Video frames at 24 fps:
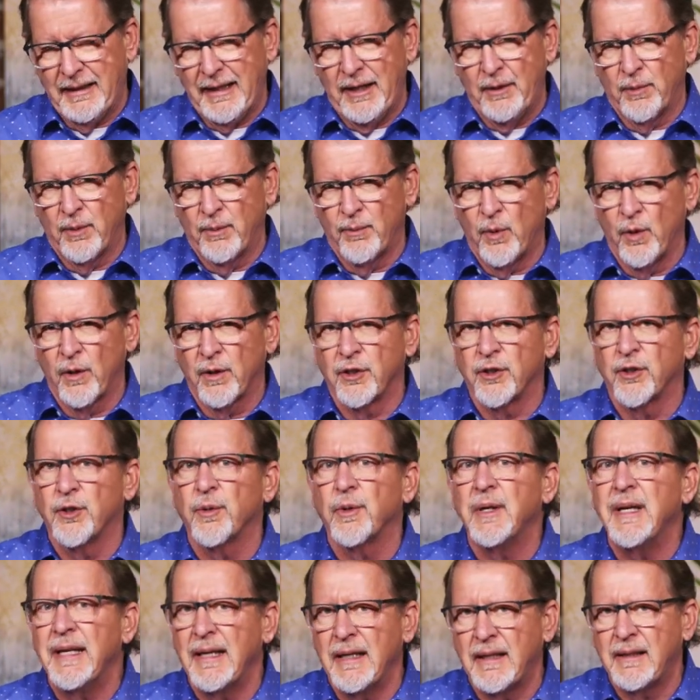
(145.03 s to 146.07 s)
They were more
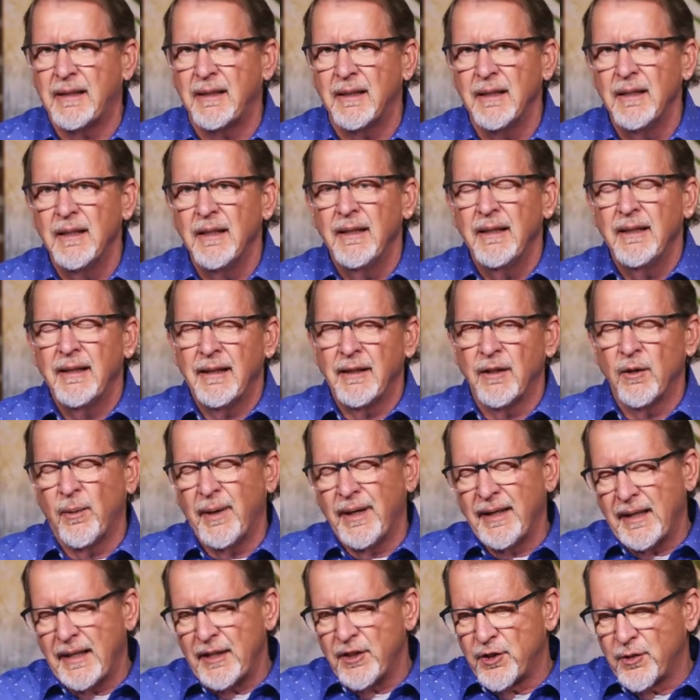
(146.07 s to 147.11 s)
Greek in the
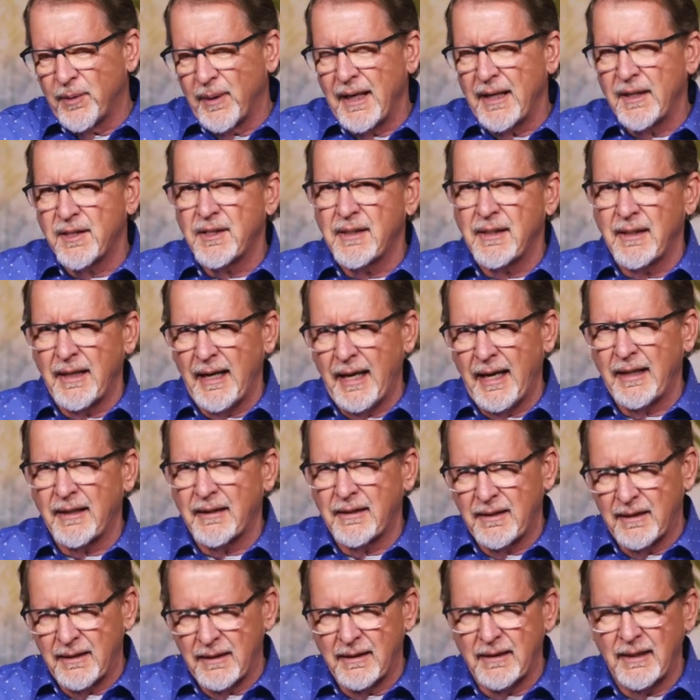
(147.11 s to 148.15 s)
way they dressed and
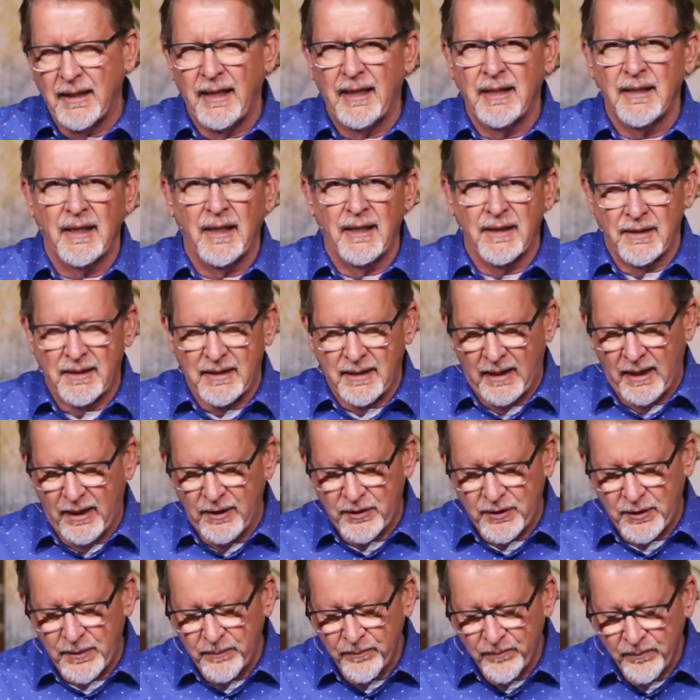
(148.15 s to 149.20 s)
acted and
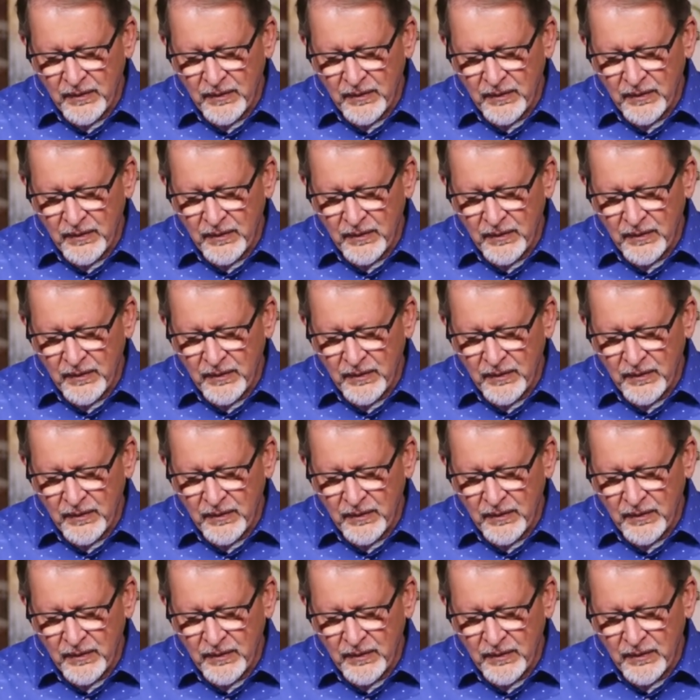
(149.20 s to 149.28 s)
such.